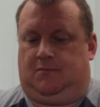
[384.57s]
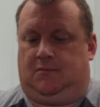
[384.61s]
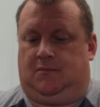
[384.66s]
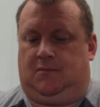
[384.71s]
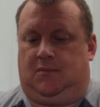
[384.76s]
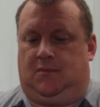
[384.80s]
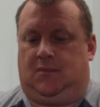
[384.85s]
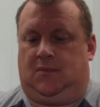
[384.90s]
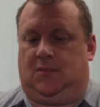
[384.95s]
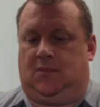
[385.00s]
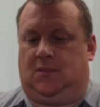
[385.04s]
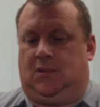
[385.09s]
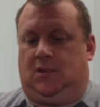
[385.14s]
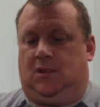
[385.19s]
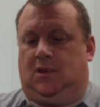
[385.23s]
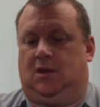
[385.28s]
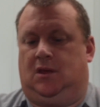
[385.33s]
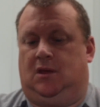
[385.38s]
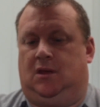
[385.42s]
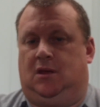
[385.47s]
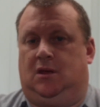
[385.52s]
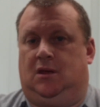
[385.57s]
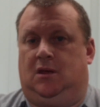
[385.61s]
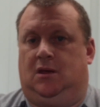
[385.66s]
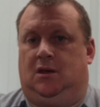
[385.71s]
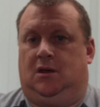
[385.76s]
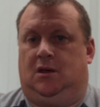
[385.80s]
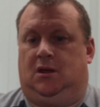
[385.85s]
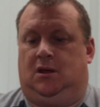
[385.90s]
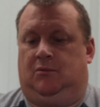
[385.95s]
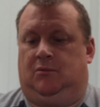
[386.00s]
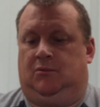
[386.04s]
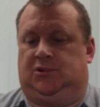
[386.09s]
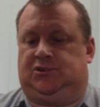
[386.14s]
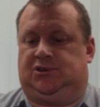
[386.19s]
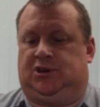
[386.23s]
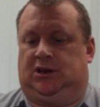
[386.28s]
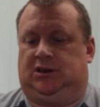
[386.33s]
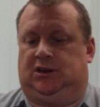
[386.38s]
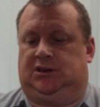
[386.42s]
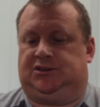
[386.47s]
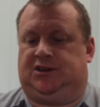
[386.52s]
And we'll
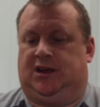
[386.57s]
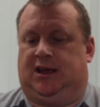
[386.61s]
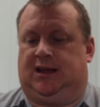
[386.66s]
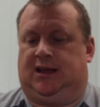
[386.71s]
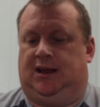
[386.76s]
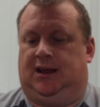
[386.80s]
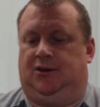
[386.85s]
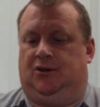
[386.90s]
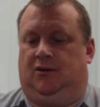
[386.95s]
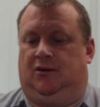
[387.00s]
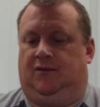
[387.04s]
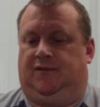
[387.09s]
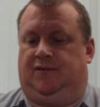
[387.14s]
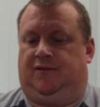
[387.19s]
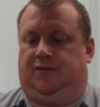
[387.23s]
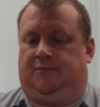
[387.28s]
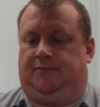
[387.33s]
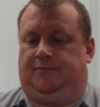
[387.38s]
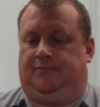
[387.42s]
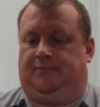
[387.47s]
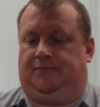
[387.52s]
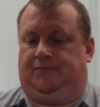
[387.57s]
take the tag end off.